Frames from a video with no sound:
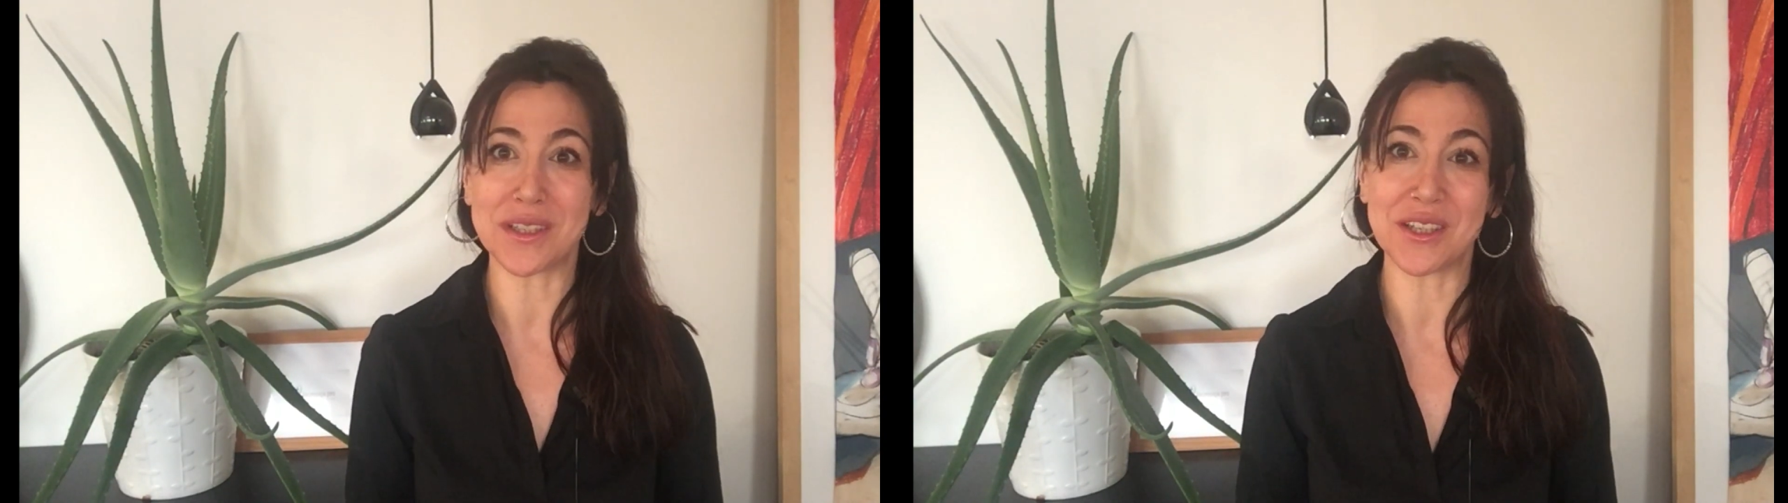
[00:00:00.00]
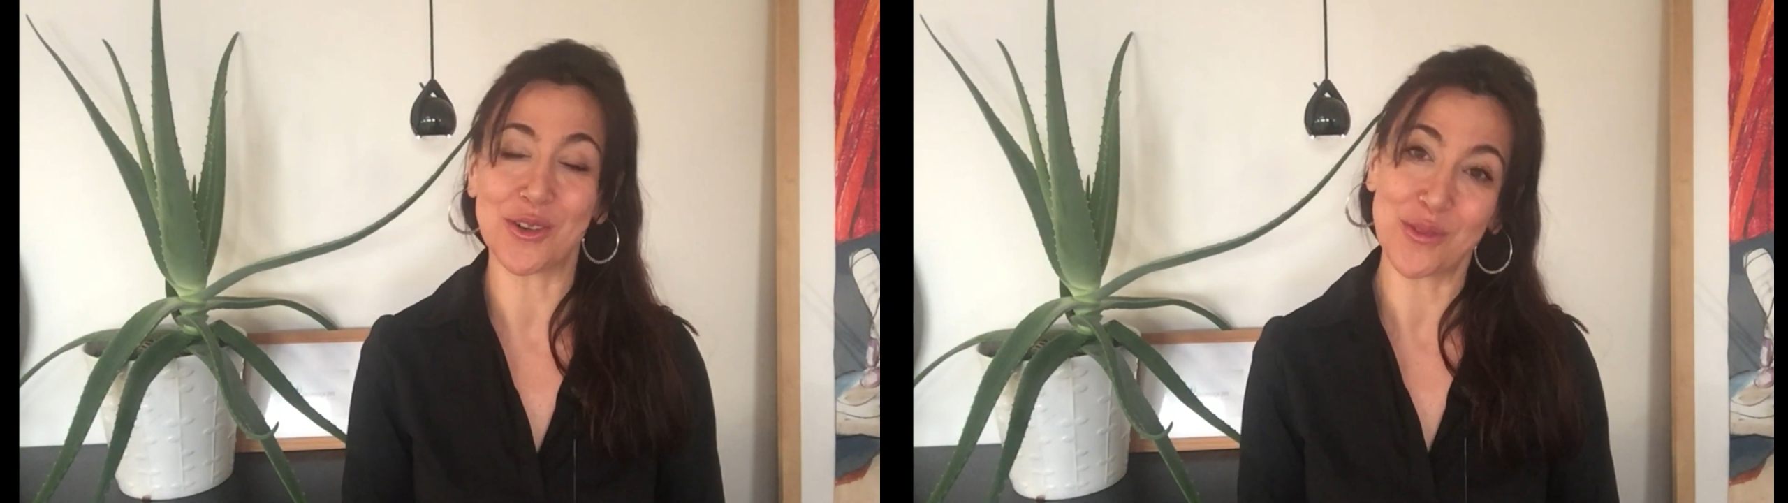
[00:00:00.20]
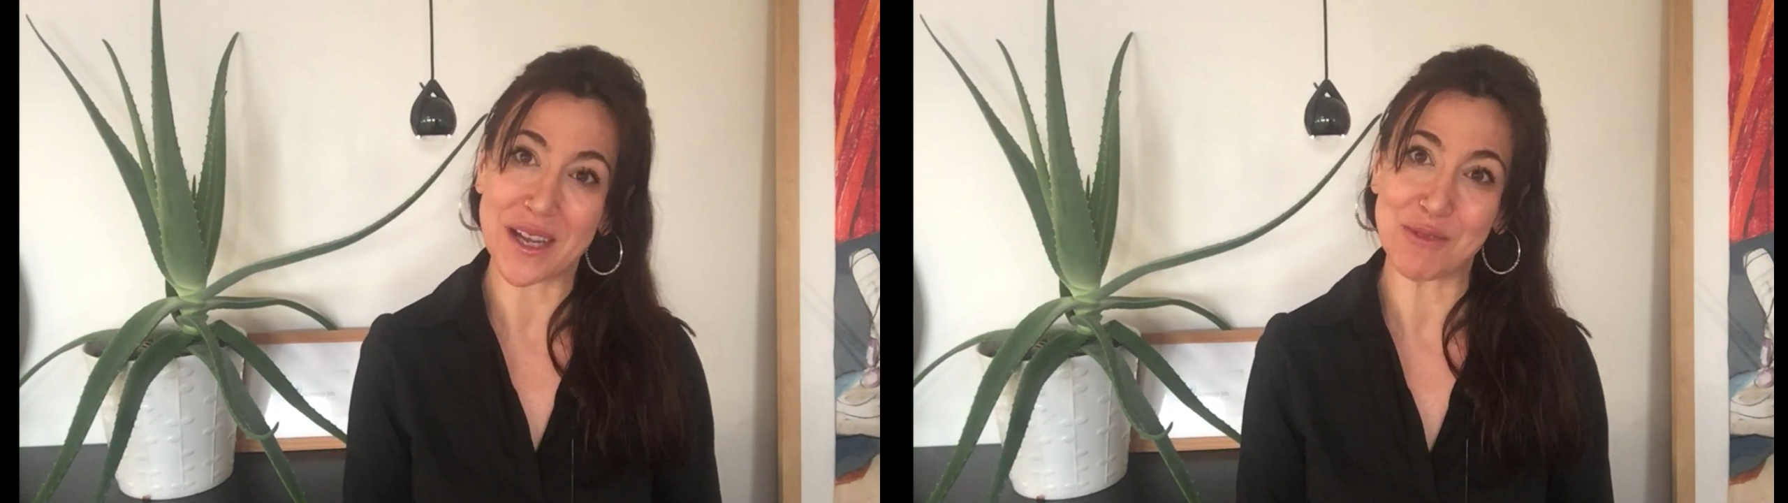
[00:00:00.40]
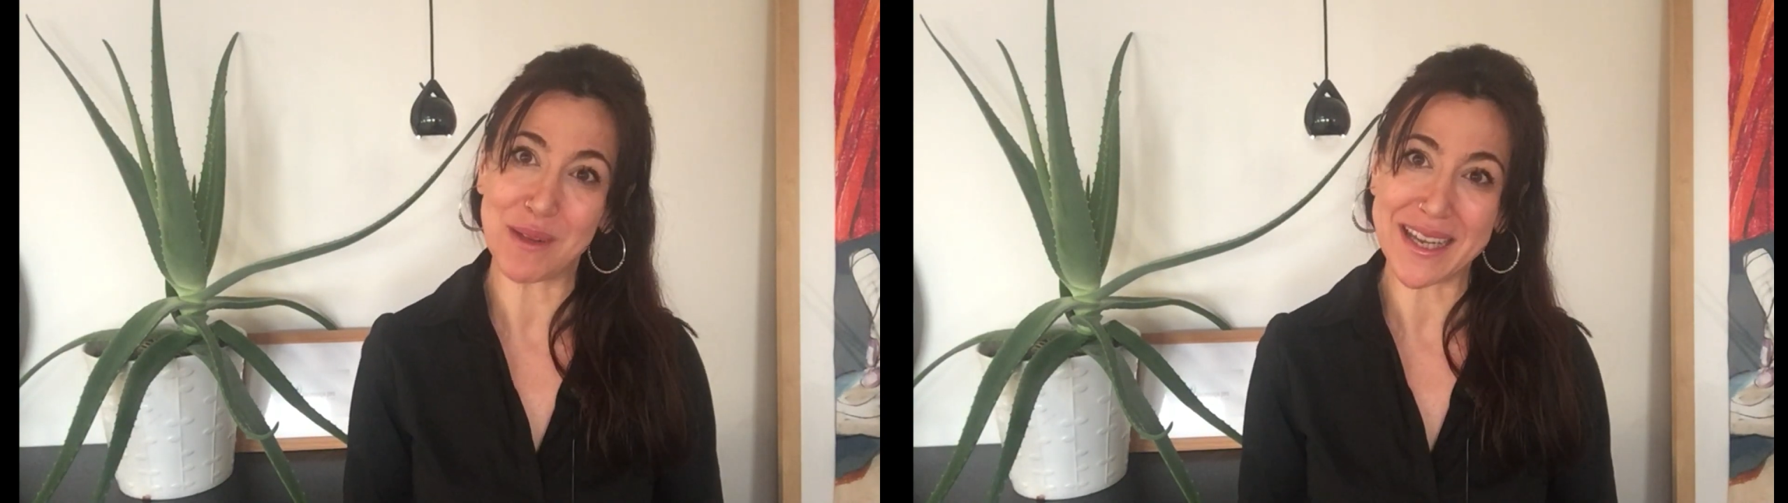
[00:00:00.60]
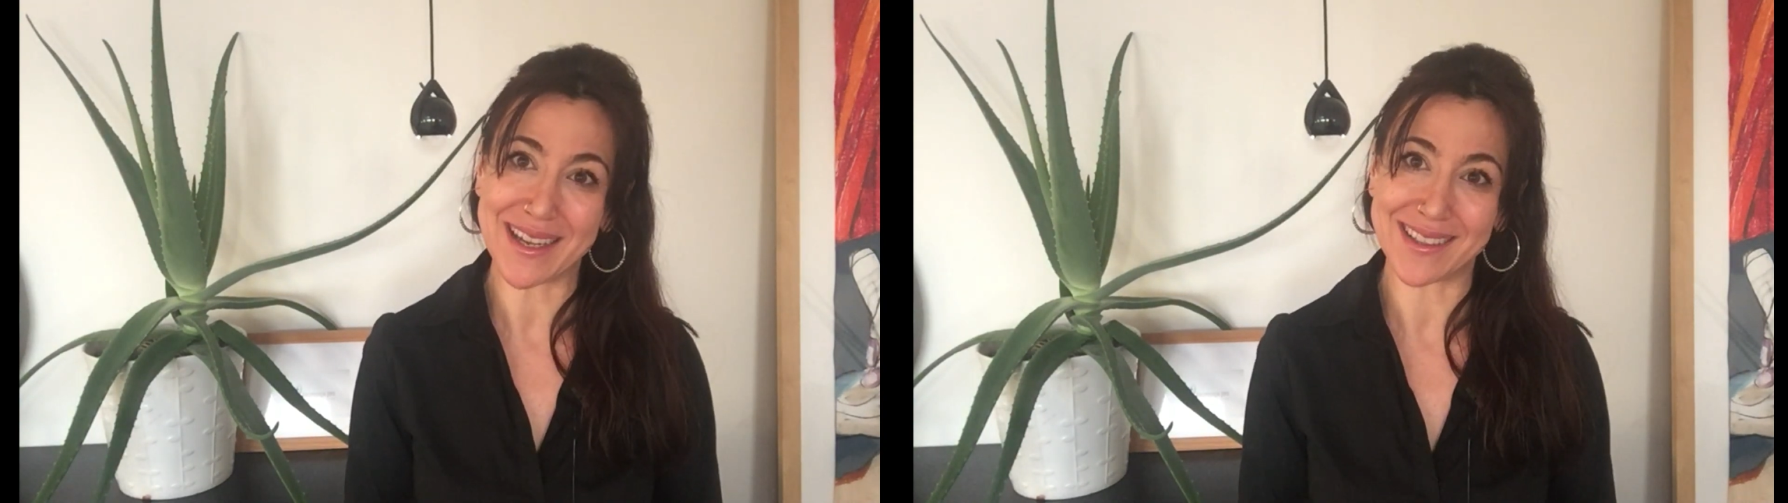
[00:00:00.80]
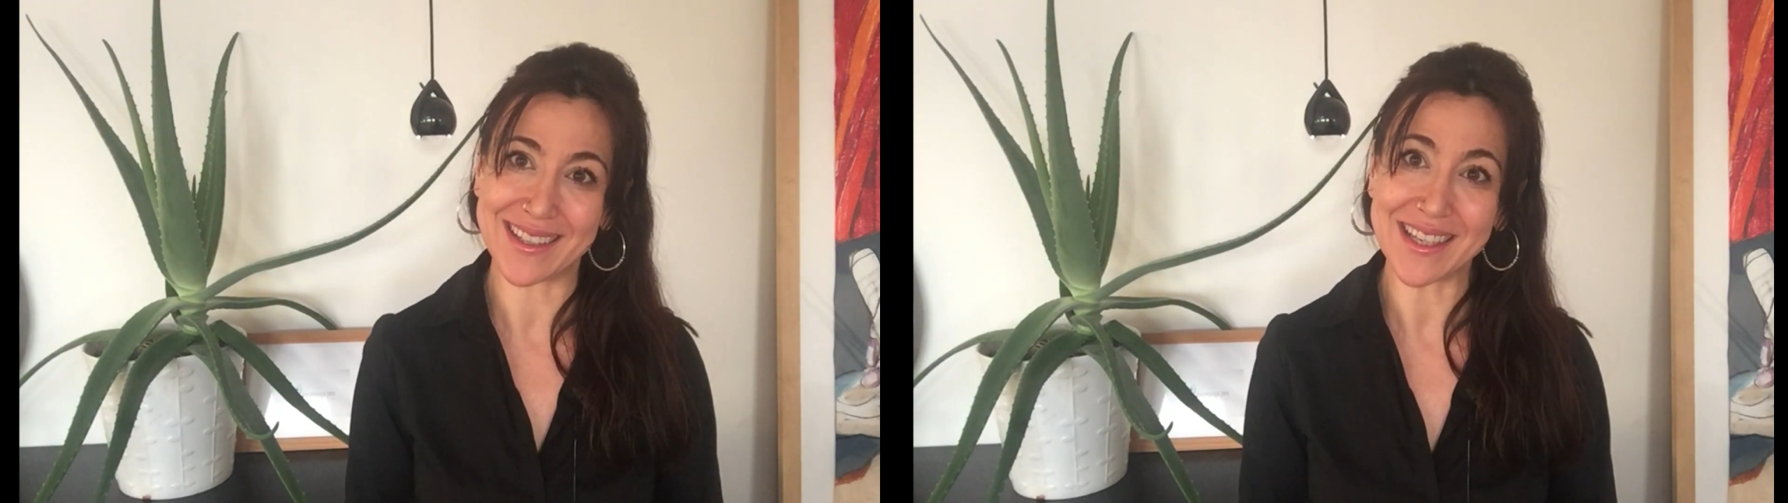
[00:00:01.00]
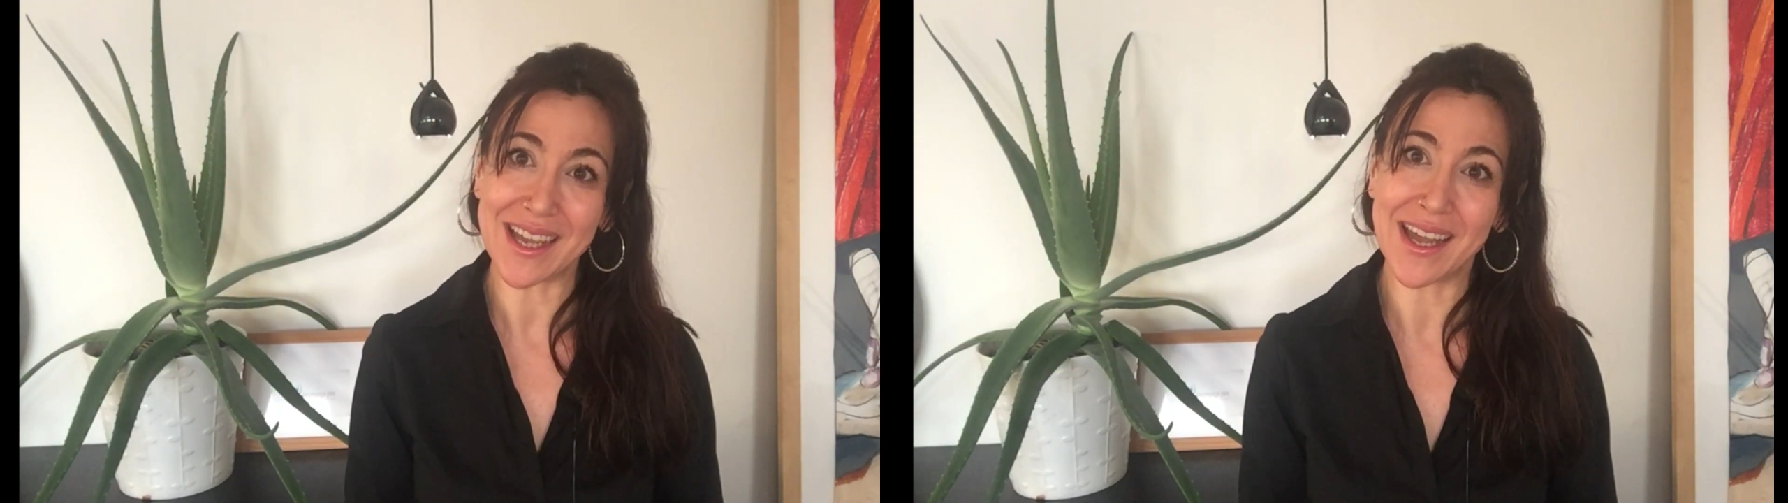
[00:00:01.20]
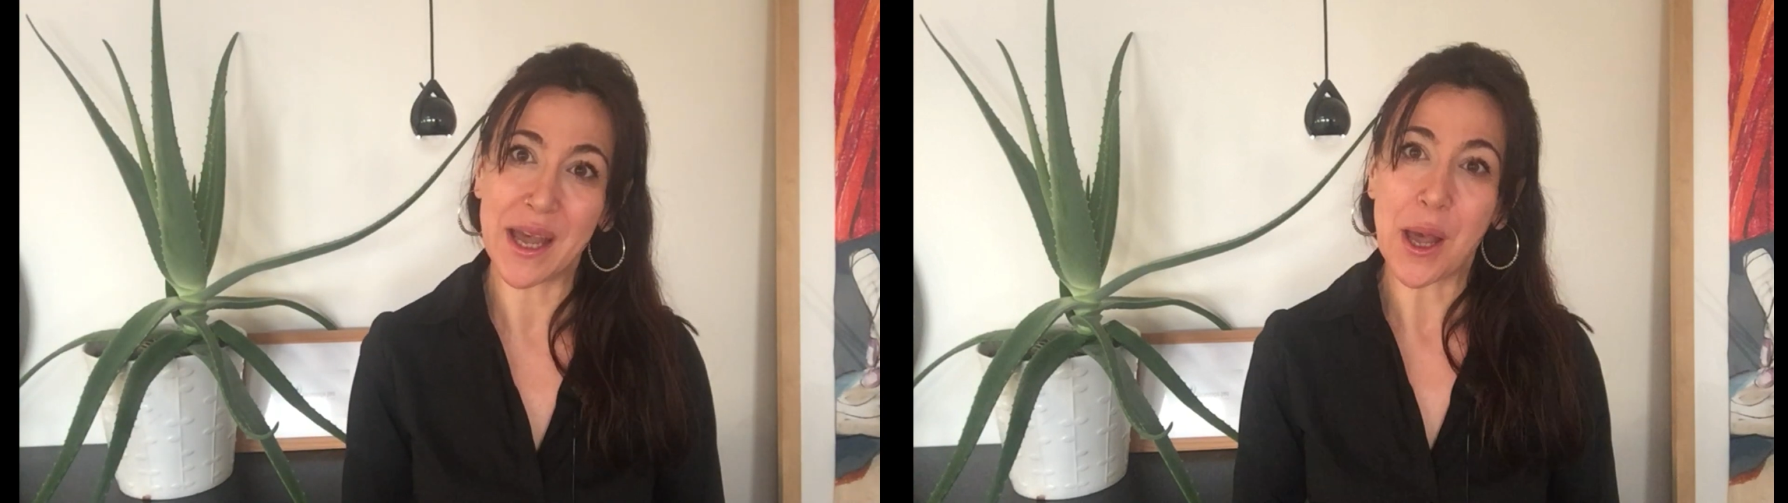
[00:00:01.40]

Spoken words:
it in the right way, I think.